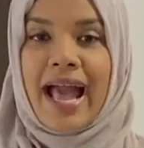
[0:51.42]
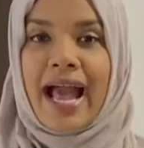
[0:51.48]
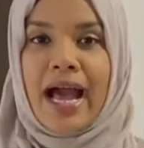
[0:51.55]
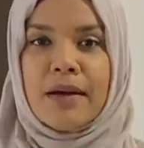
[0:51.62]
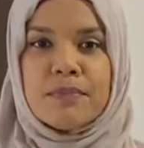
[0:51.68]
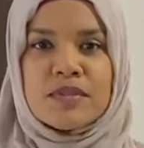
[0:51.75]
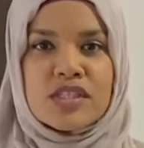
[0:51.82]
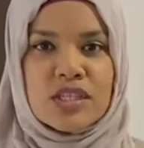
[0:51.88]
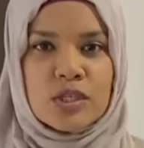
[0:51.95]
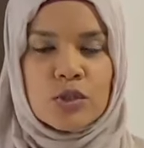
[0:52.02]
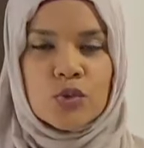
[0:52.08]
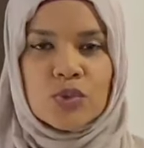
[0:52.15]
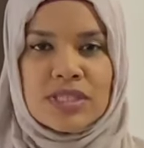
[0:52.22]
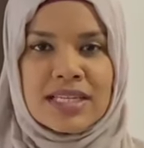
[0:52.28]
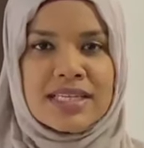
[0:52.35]

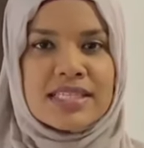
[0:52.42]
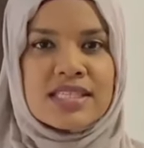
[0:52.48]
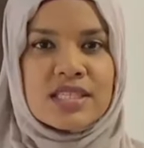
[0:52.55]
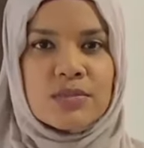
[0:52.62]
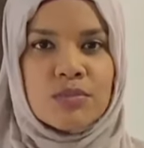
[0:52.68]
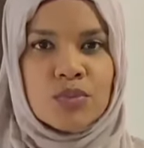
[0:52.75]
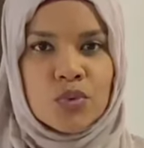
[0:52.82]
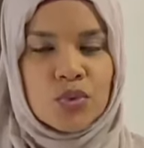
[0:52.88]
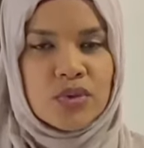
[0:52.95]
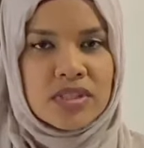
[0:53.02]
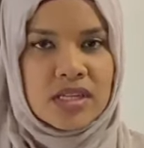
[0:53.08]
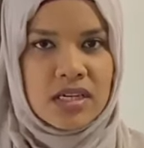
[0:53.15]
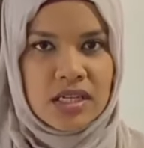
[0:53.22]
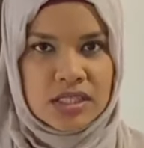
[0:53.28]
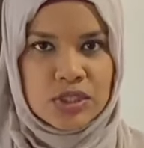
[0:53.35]
absolutely smooth
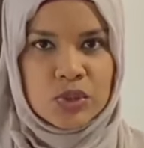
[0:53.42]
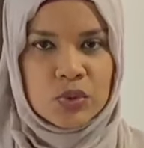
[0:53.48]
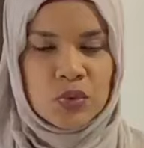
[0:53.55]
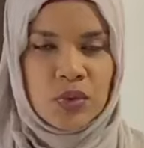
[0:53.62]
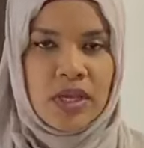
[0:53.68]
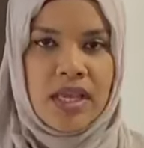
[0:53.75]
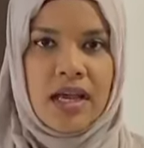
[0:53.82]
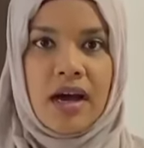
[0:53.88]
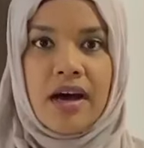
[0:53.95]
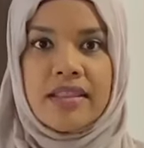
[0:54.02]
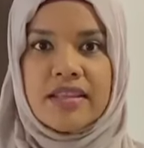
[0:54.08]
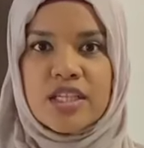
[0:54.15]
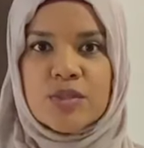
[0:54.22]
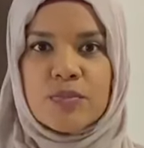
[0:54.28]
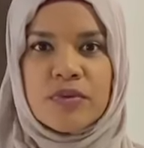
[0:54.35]
ladoo,
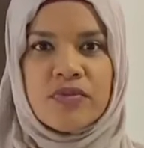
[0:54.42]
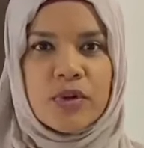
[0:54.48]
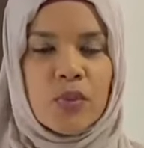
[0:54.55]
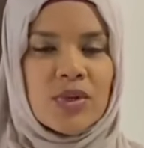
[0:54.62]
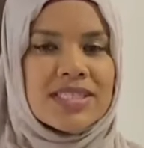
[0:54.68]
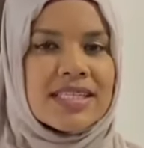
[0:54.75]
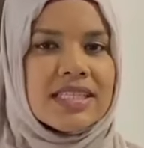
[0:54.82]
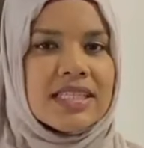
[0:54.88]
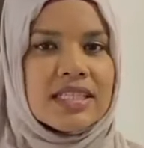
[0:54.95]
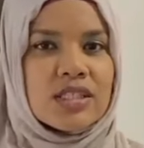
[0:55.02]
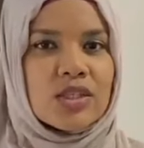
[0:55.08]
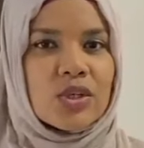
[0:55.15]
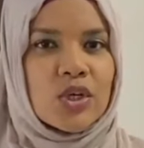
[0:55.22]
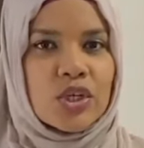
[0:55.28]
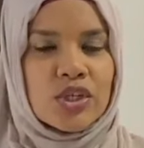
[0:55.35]
others prefer with a
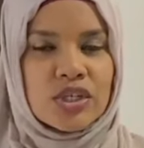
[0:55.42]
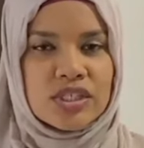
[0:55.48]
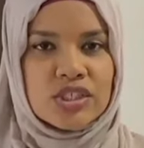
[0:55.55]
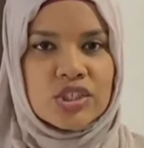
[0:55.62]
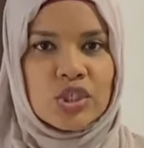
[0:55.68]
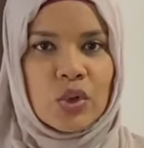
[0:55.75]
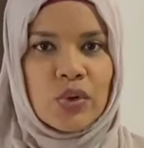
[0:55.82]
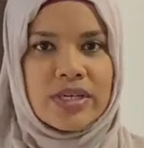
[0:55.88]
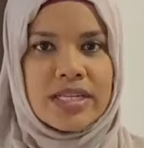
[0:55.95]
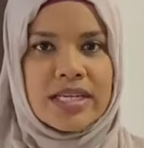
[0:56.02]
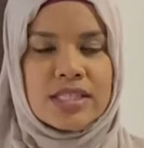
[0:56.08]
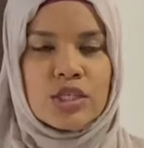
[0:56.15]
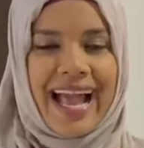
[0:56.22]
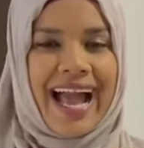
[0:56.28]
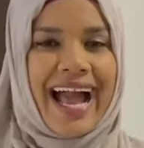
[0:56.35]
little crunch on it.